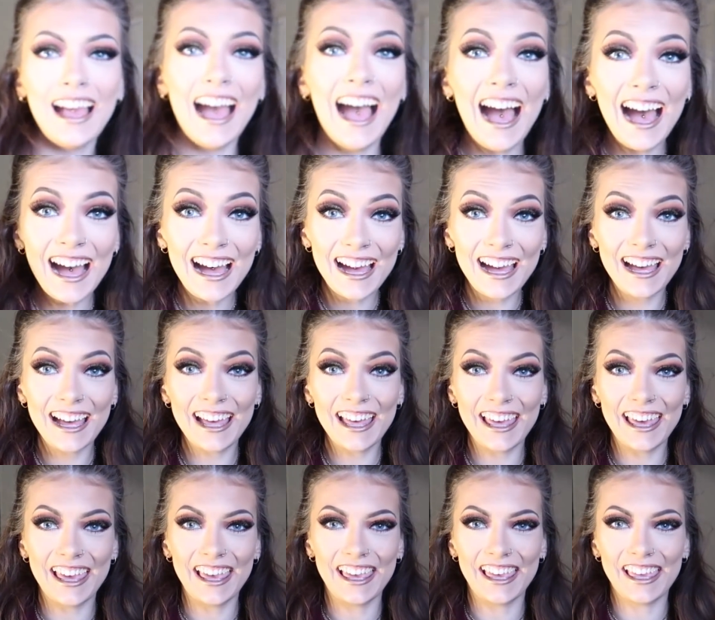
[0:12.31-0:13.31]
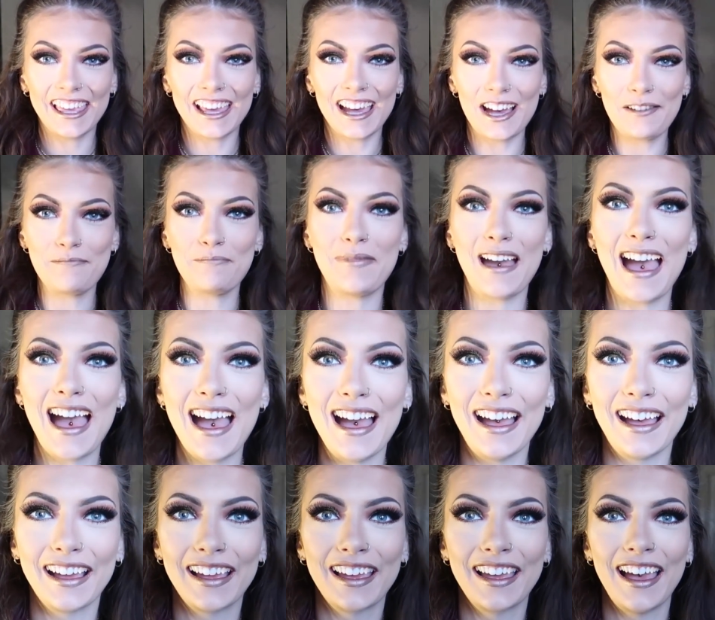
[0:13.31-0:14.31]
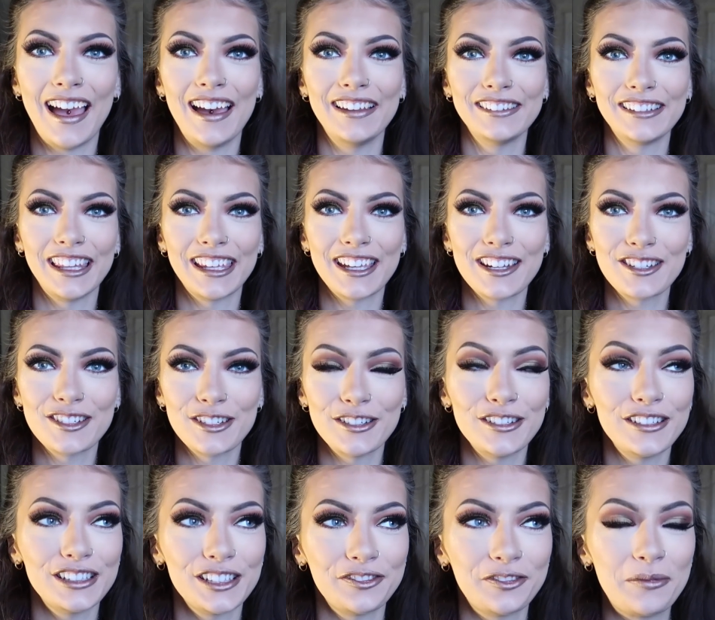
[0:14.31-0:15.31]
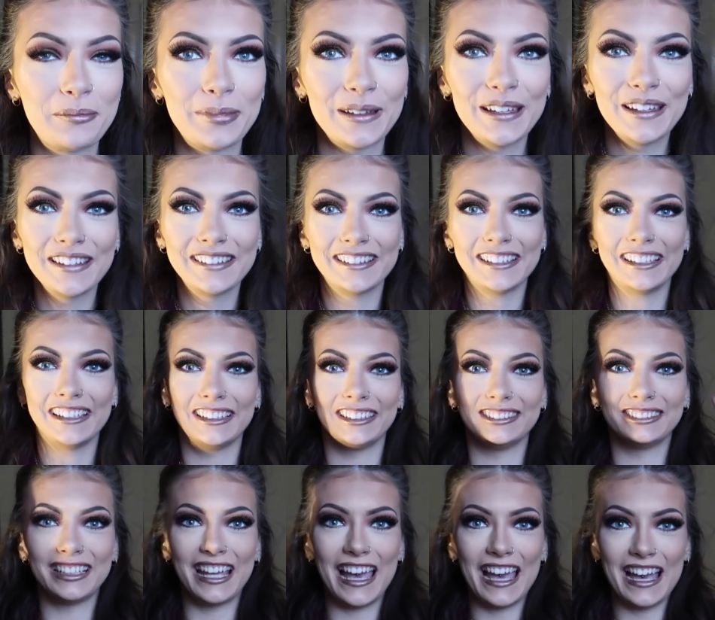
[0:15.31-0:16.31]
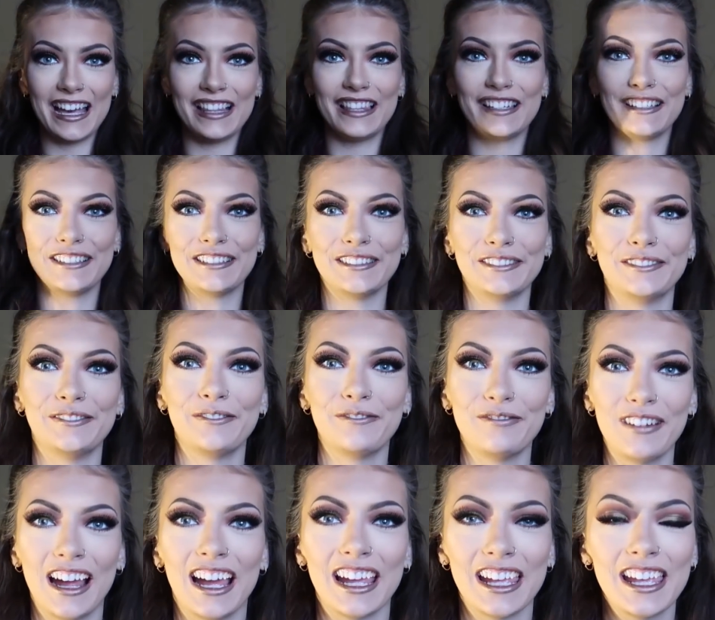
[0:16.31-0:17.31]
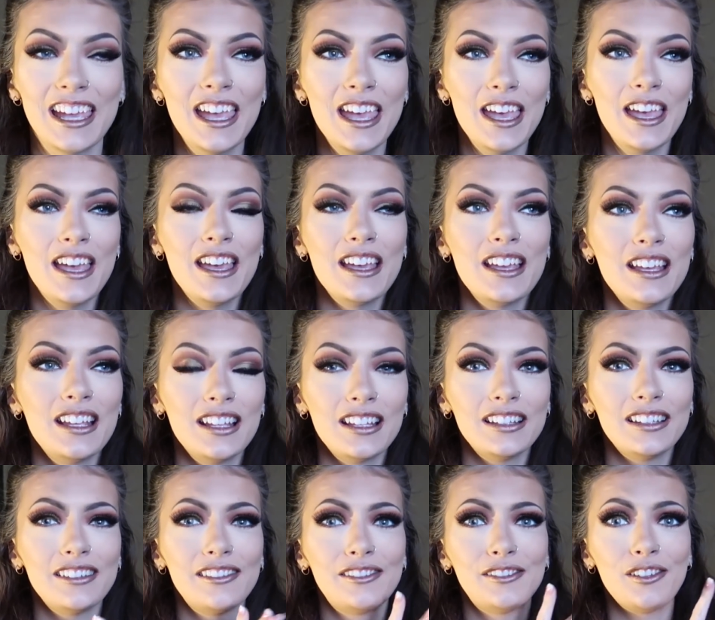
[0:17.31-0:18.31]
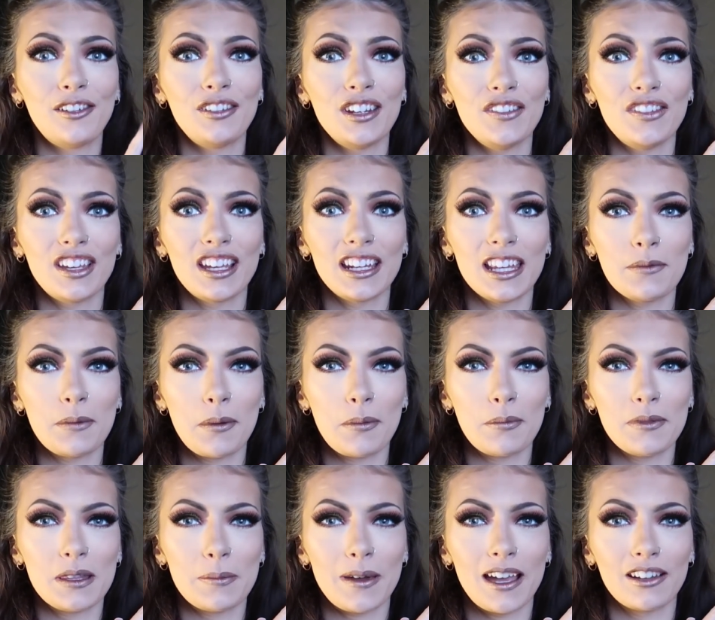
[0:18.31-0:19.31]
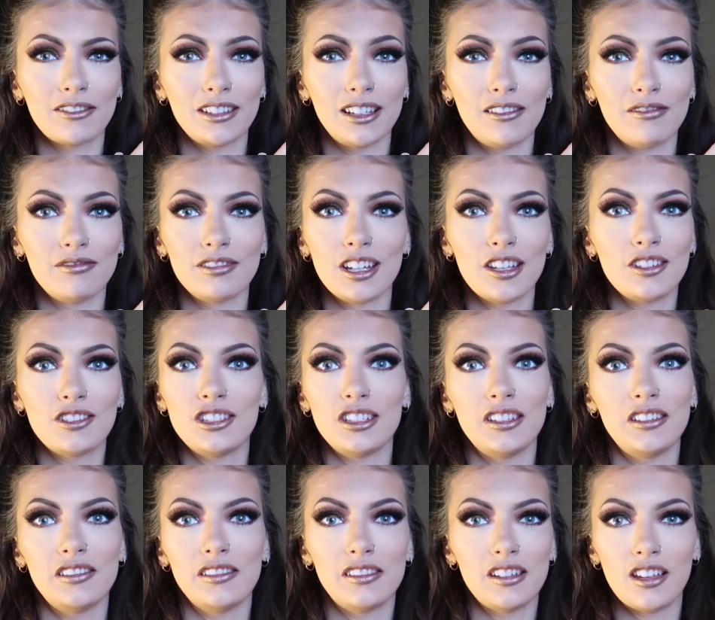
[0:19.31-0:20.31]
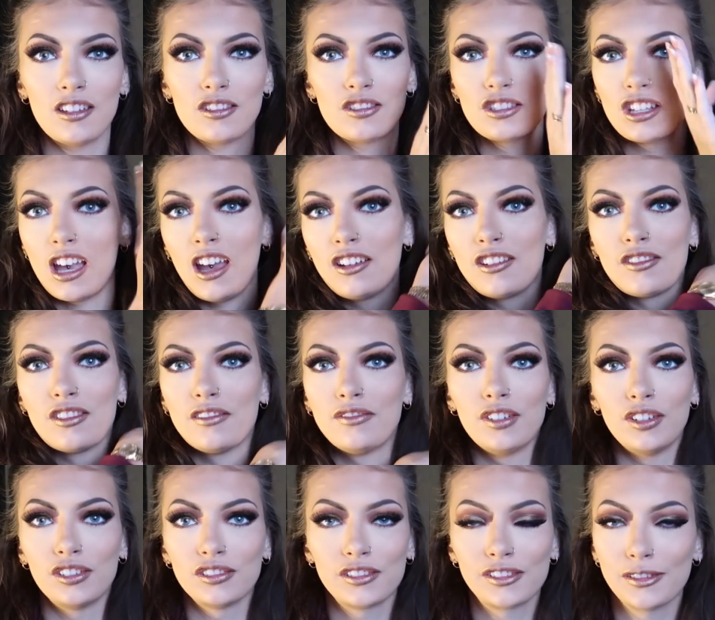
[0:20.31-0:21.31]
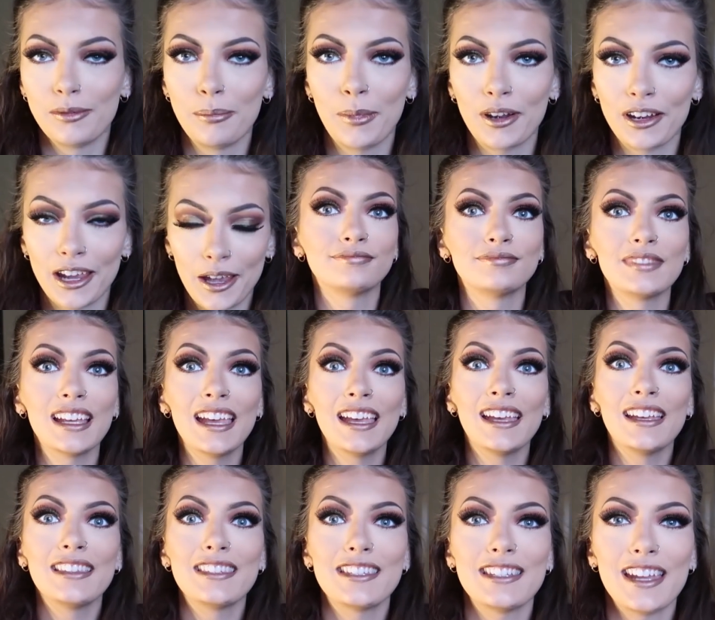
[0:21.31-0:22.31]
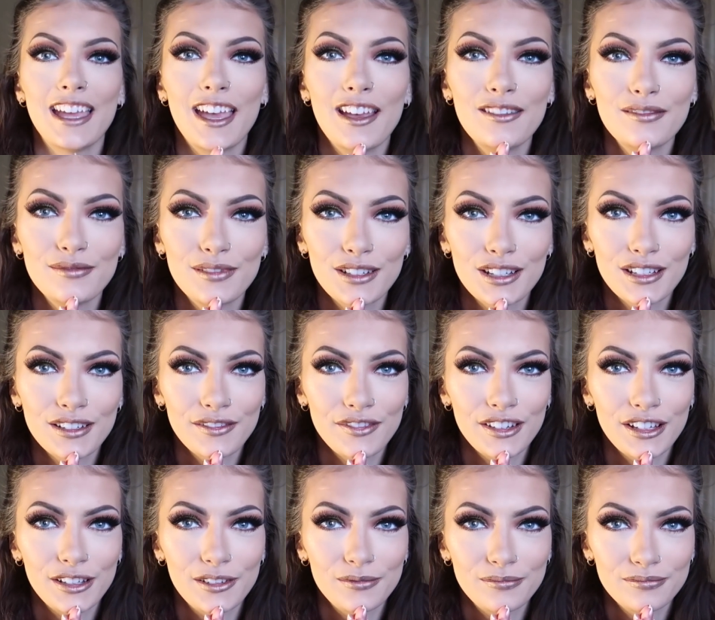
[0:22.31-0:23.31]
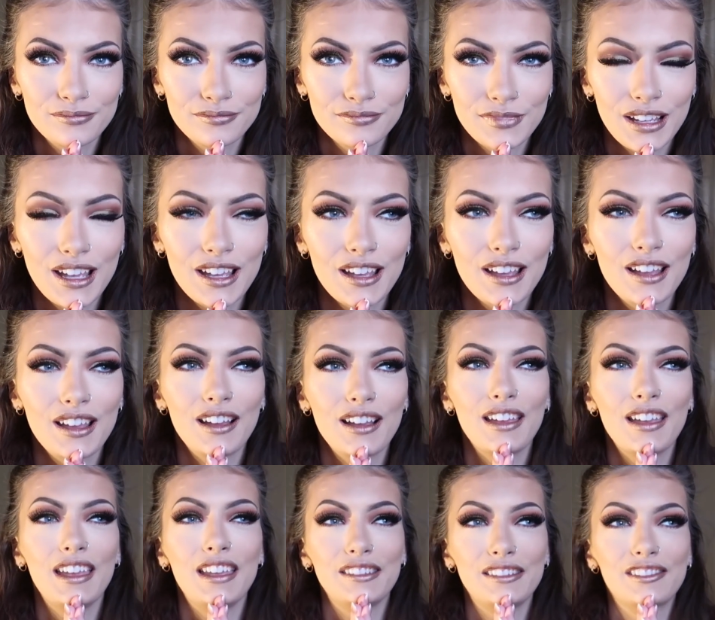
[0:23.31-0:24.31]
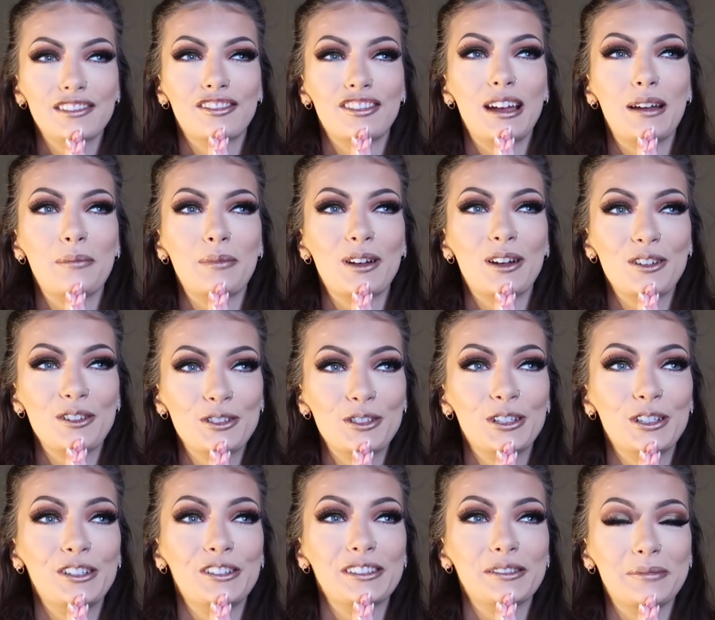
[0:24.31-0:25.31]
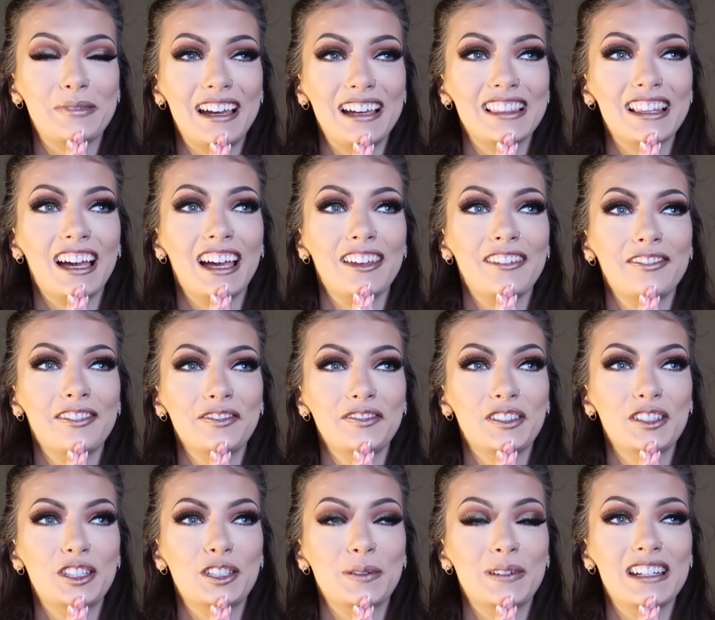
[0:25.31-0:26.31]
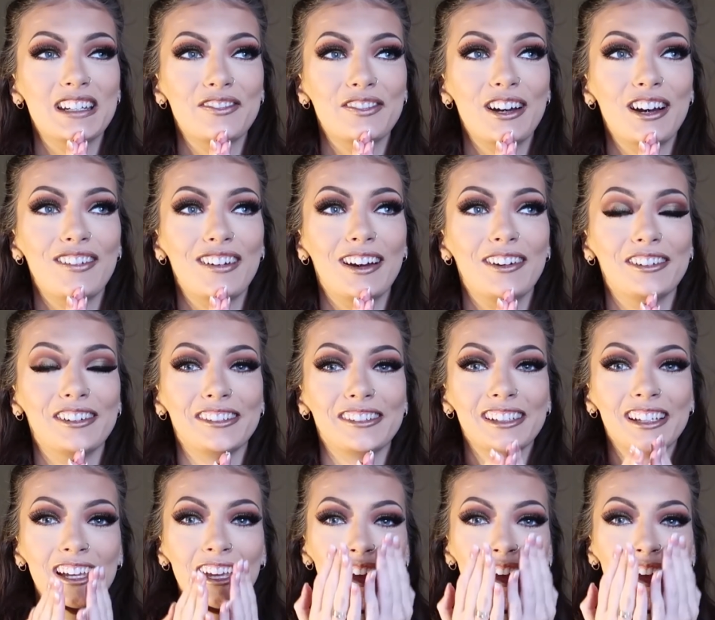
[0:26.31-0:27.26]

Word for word: Hi, I'm back. I look like a total different person. Hello, right. Sorry if you can hear mum in the background. She's chatting on the phone to somebody. Today we're gonna film Instagram controls my life for twenty-four hours.